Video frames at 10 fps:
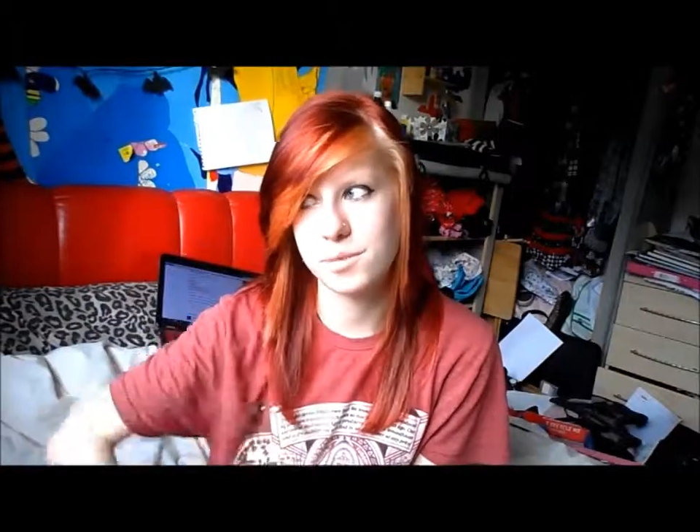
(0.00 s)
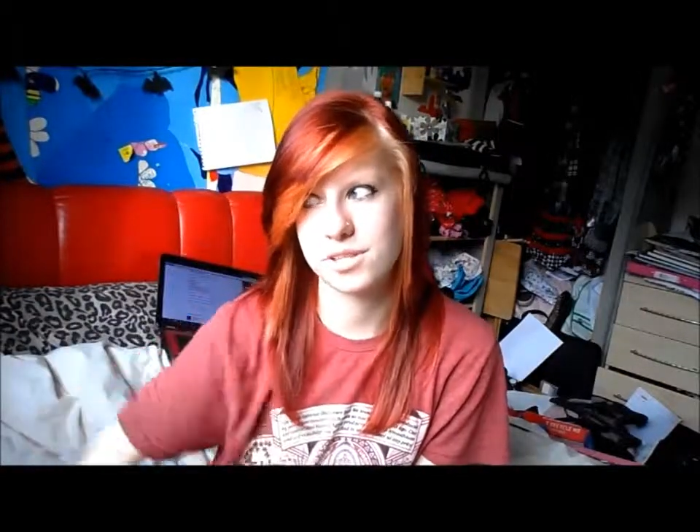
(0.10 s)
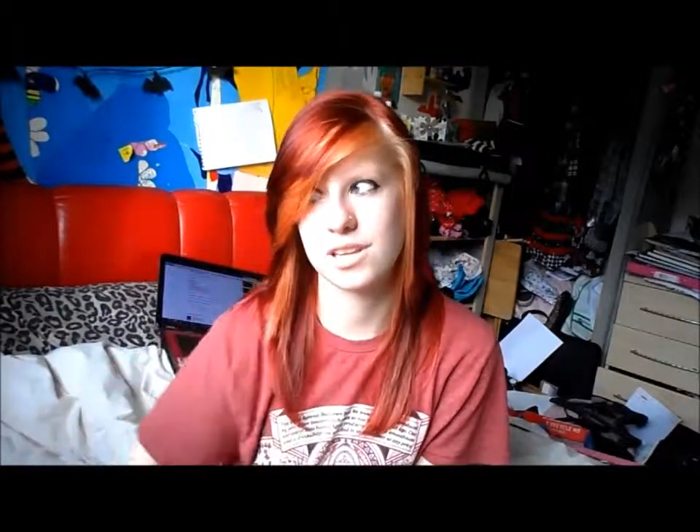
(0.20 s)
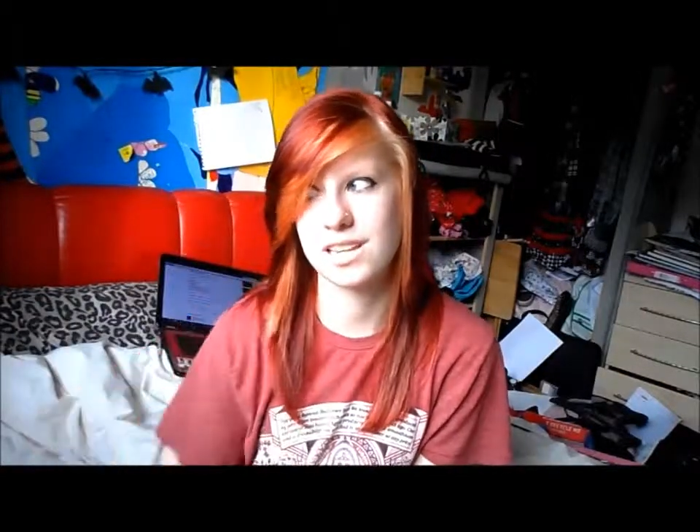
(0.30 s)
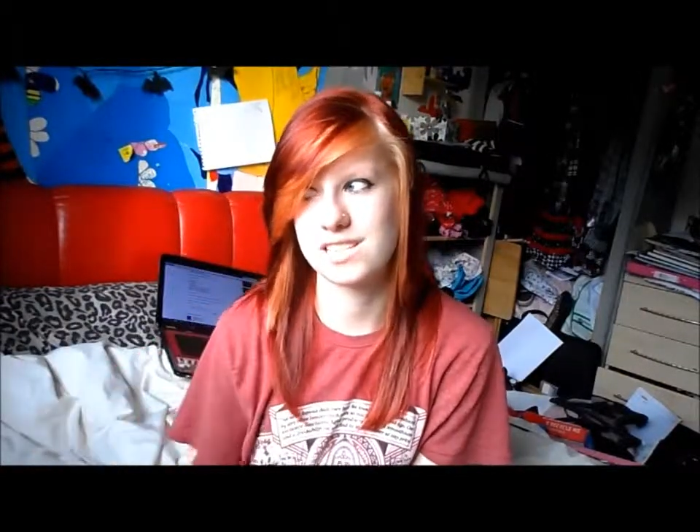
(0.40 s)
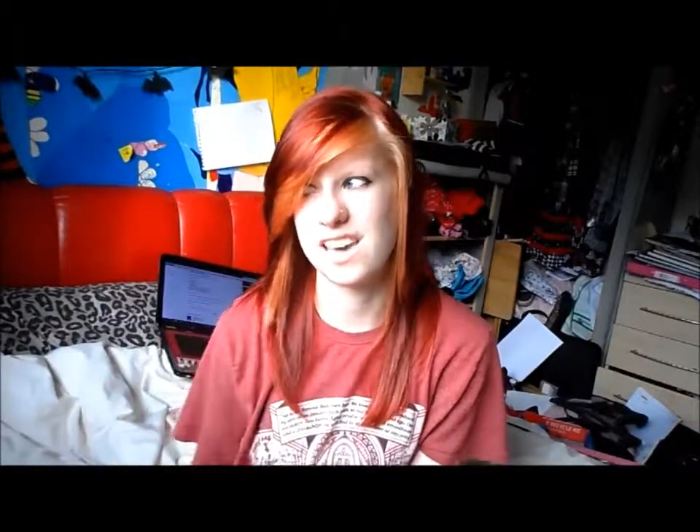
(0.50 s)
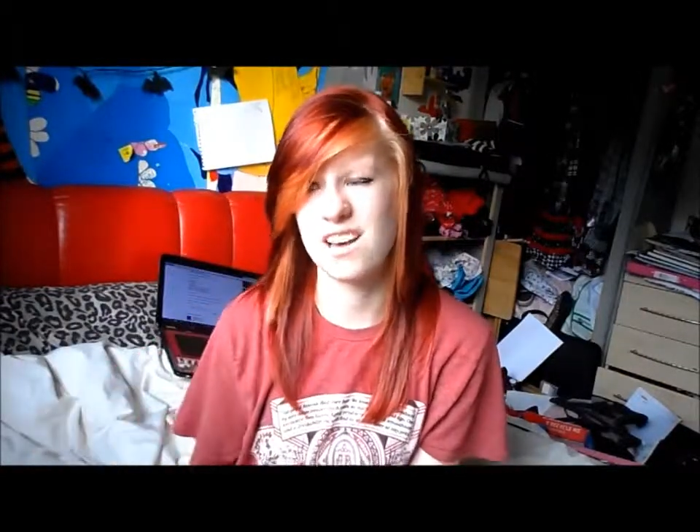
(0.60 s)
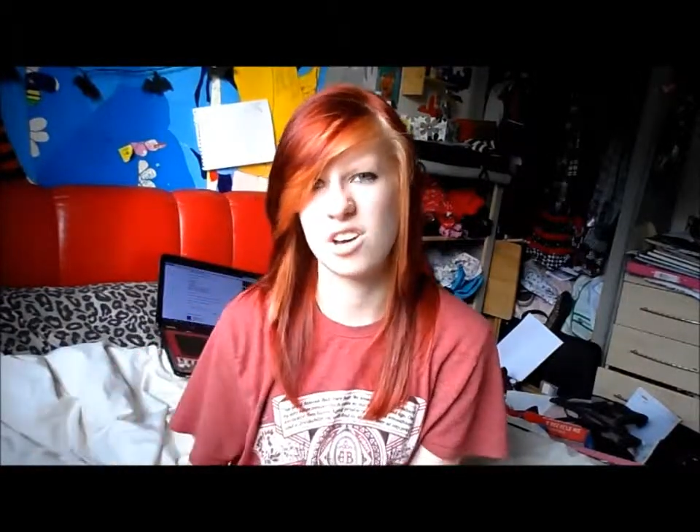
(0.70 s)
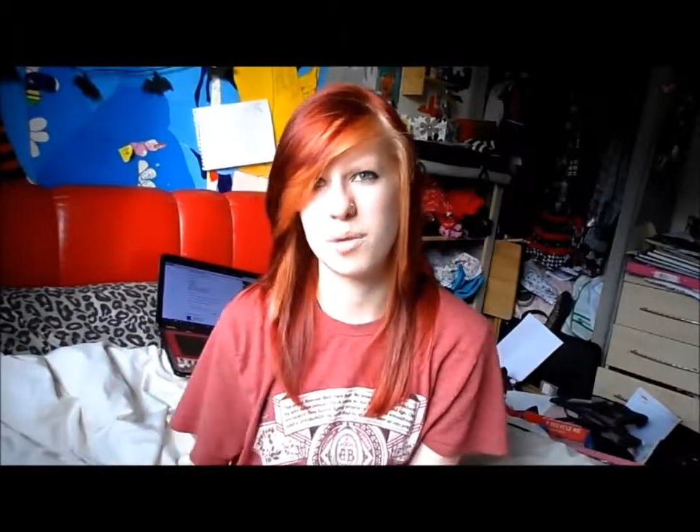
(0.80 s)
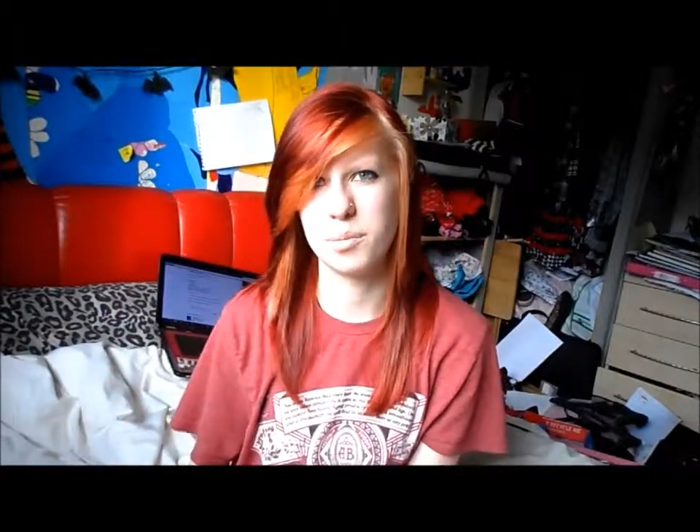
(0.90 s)
because I need to
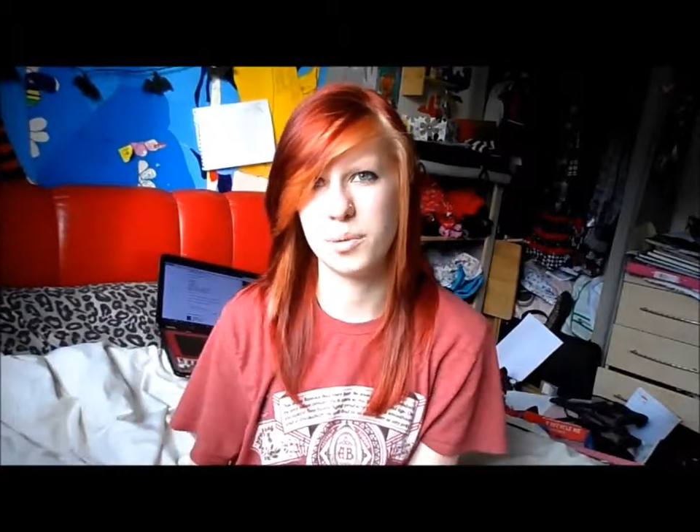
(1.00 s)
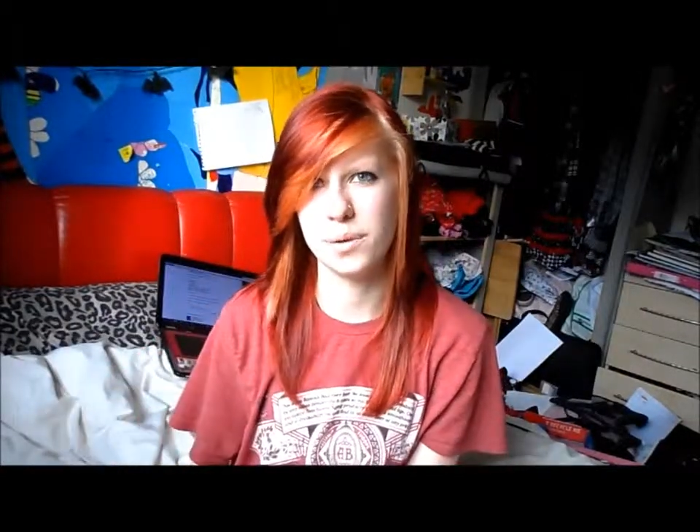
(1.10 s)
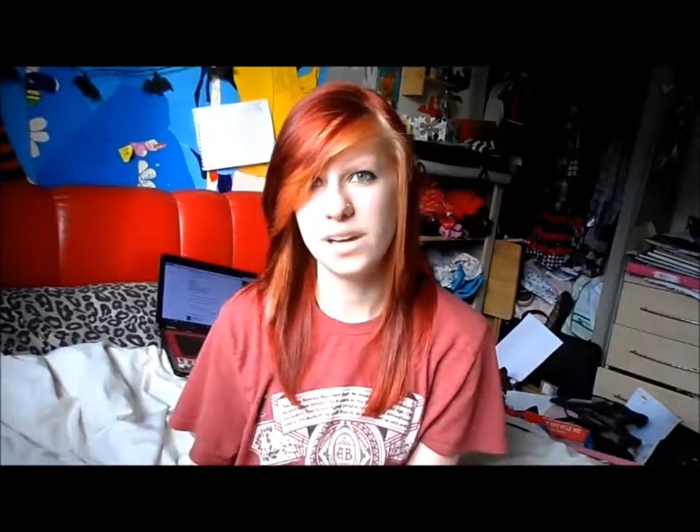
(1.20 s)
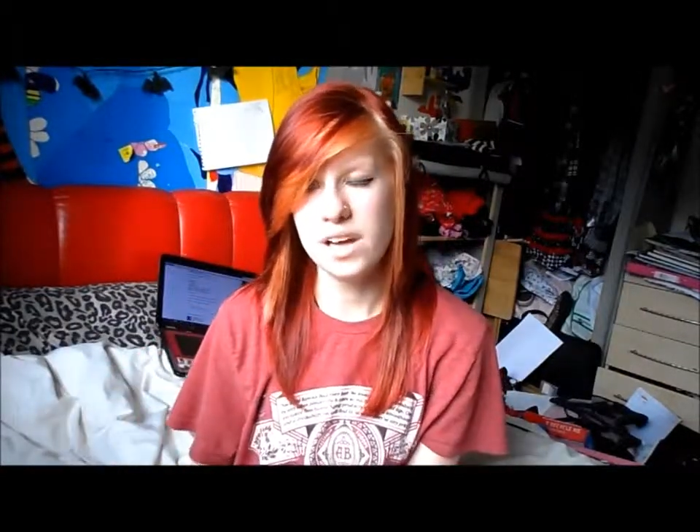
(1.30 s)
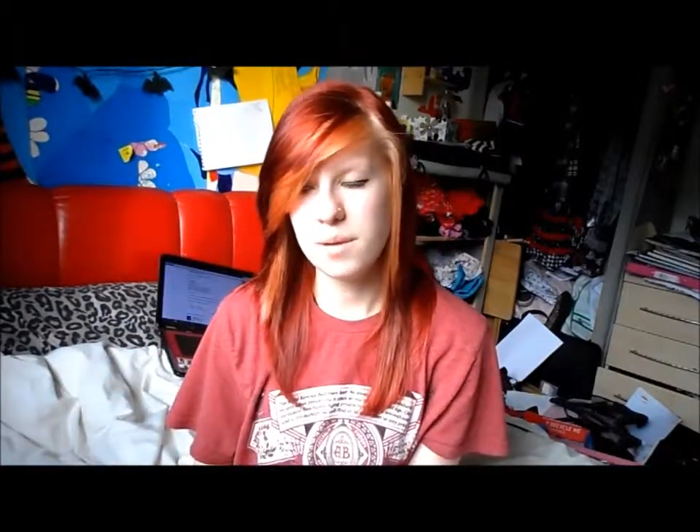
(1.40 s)
get a couple,